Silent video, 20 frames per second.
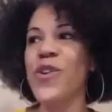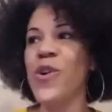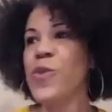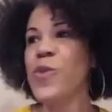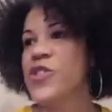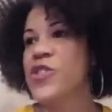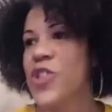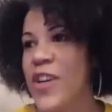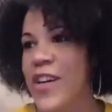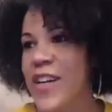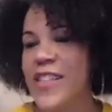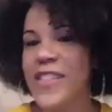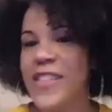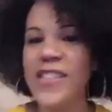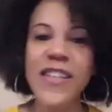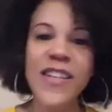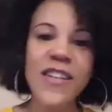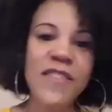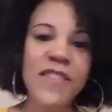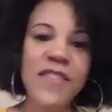or once y'all get
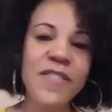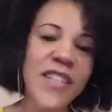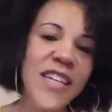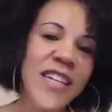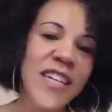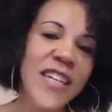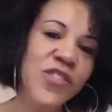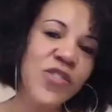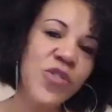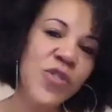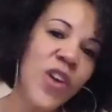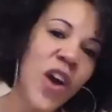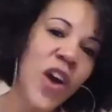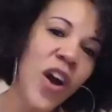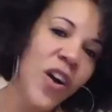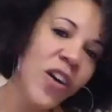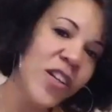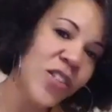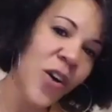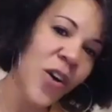serious, you
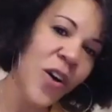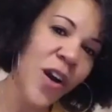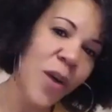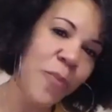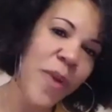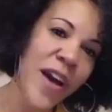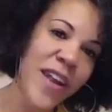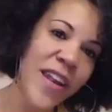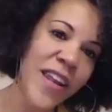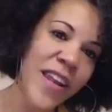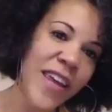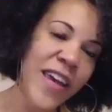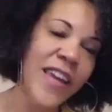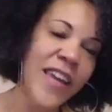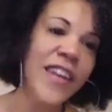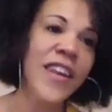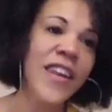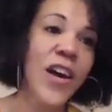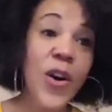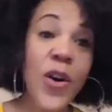y'all could talk about it
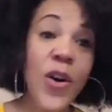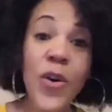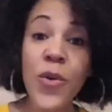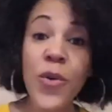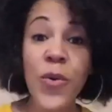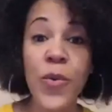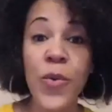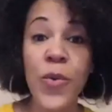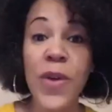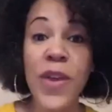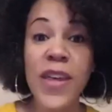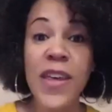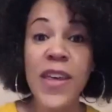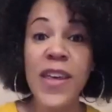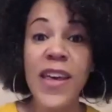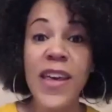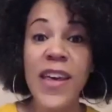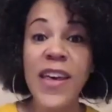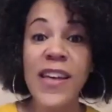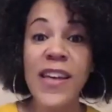again. No.
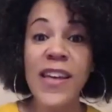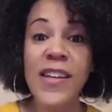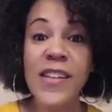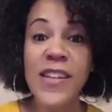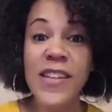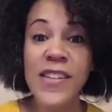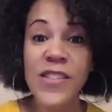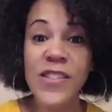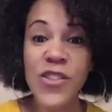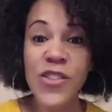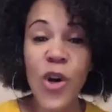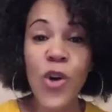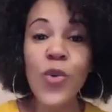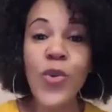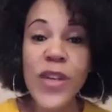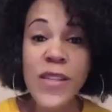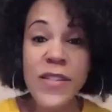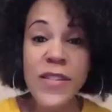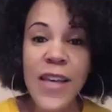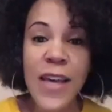Yeah.
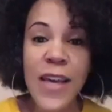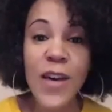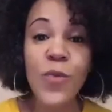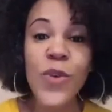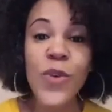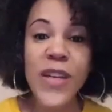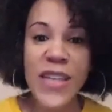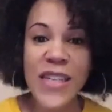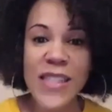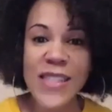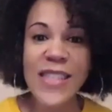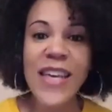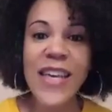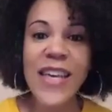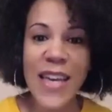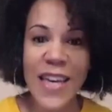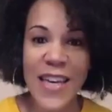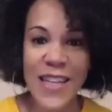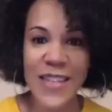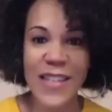Tony said what he
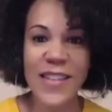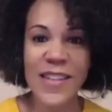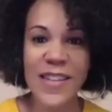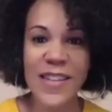said.